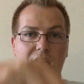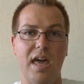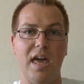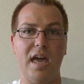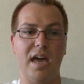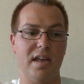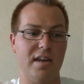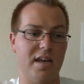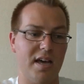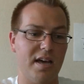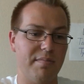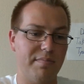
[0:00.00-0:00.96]
And
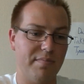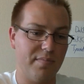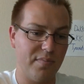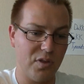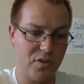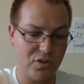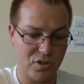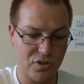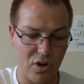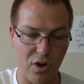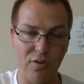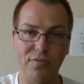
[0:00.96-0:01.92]

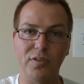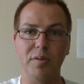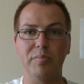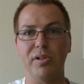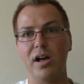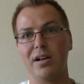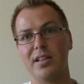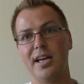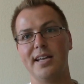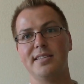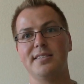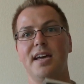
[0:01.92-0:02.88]
hopefully block
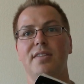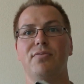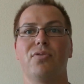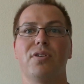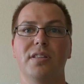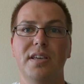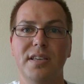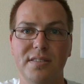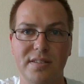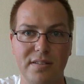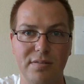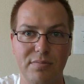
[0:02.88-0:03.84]
line of sight for at
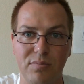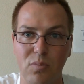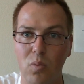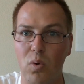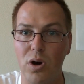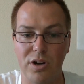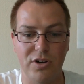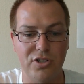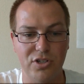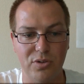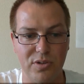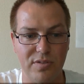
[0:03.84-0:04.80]
least 1 or
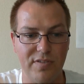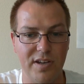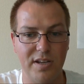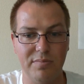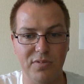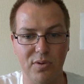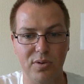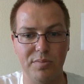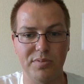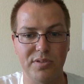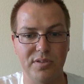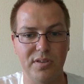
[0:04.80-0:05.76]
2 of the Venom
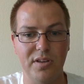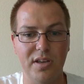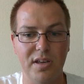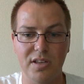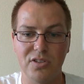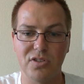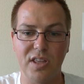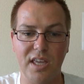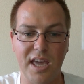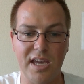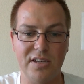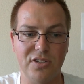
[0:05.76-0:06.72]
Thorps, so they
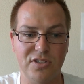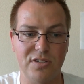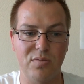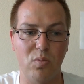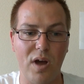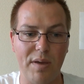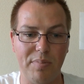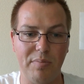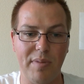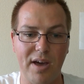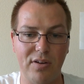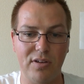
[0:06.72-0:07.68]
can't just wipe
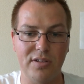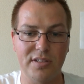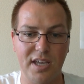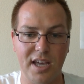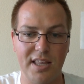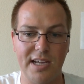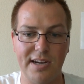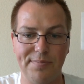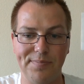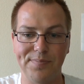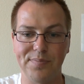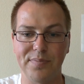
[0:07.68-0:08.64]
them out altogether.
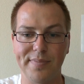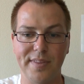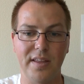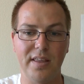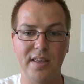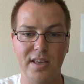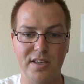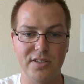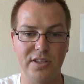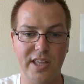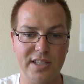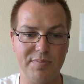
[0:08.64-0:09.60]

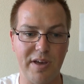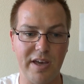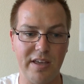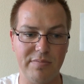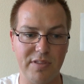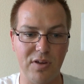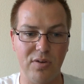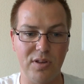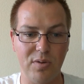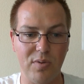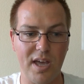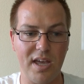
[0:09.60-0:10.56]
So that's the
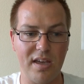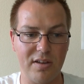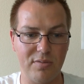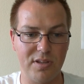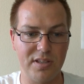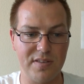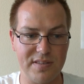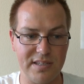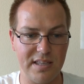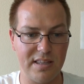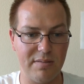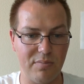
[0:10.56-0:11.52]
only way I could really
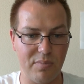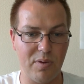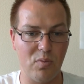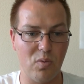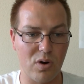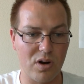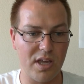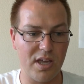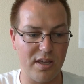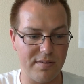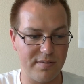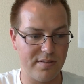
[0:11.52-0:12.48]
see them be
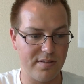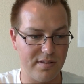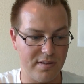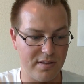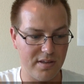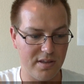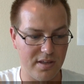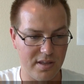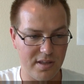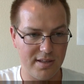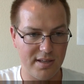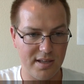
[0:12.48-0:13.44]
working
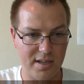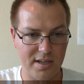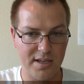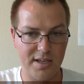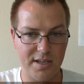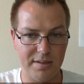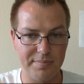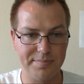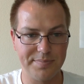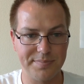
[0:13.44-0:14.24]
and